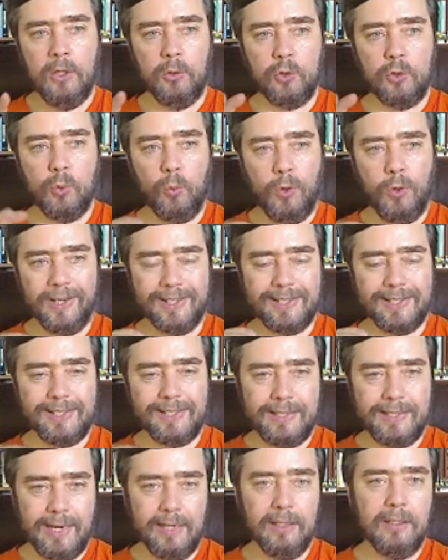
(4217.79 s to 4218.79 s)
to what
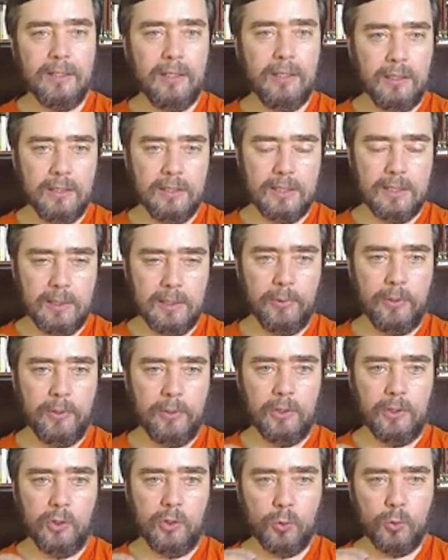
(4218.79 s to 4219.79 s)
extent is
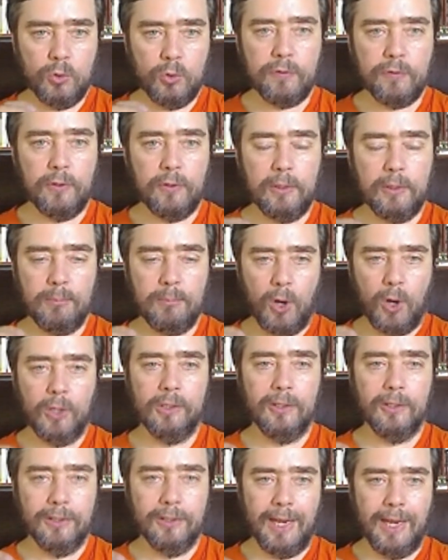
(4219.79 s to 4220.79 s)
something usefully
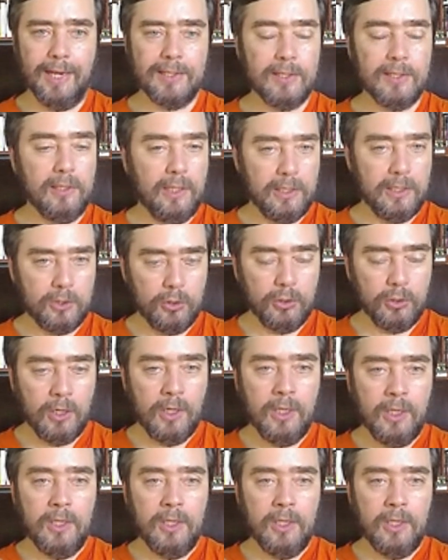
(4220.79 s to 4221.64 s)
modeled as an agent?